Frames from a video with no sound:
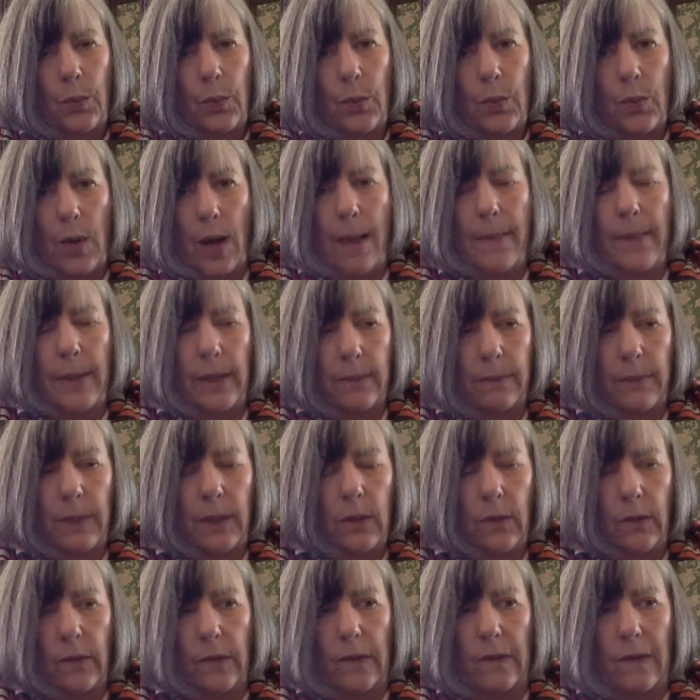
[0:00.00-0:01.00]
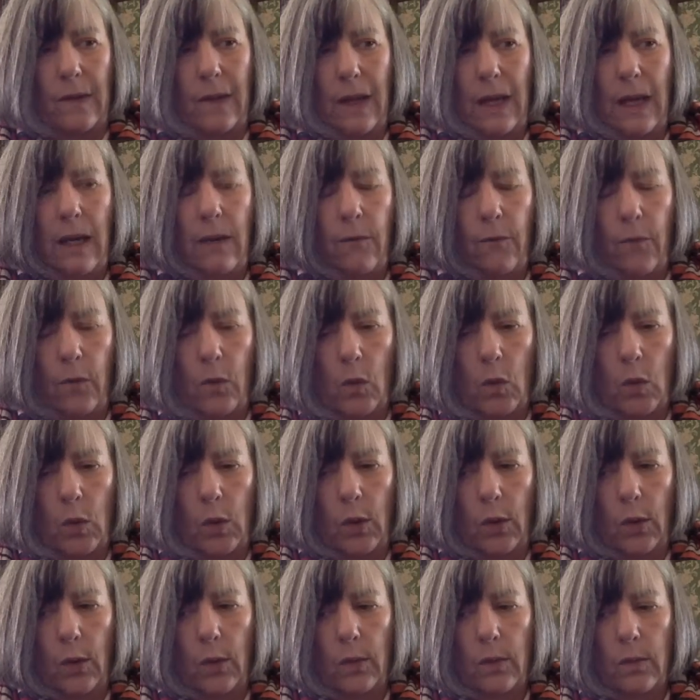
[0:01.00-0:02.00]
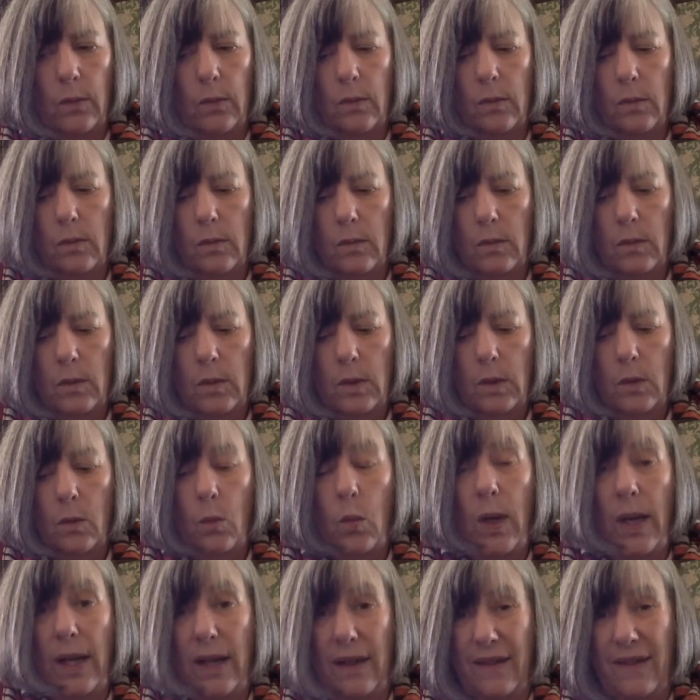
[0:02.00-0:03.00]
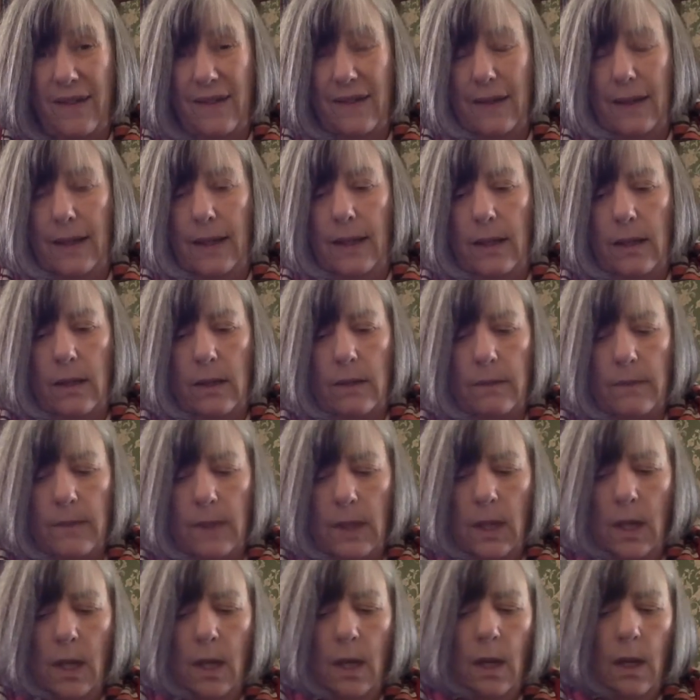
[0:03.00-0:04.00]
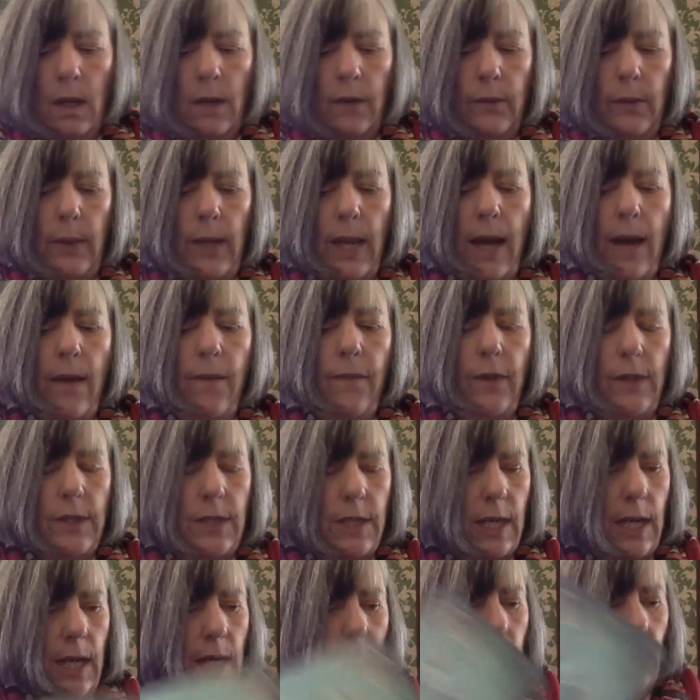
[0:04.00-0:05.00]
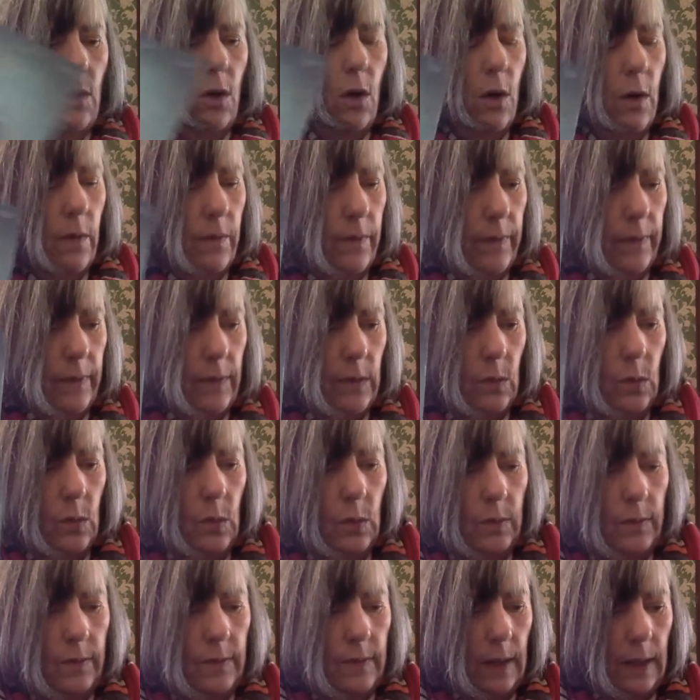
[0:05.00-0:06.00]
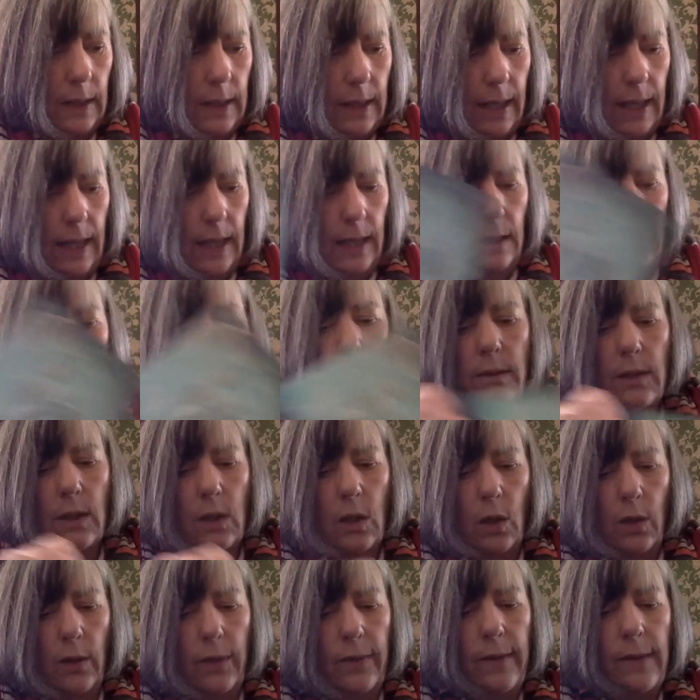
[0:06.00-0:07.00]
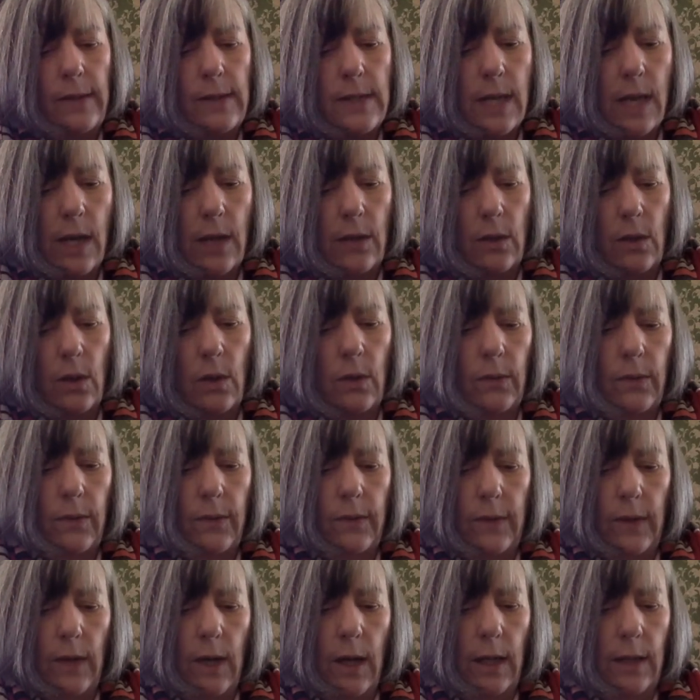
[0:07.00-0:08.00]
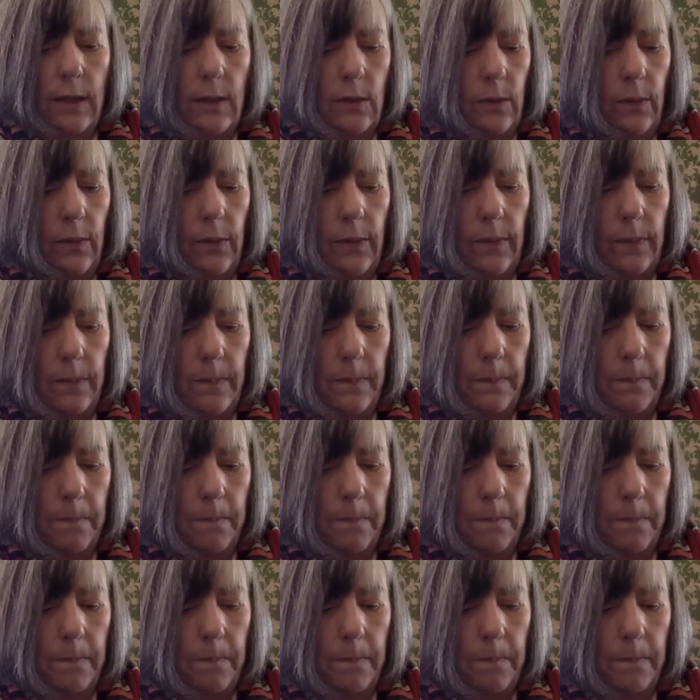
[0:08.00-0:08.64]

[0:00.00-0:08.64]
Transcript: grab it because it's there for you when it's needed. So we have the Ten of Swords again, closing down old cycles.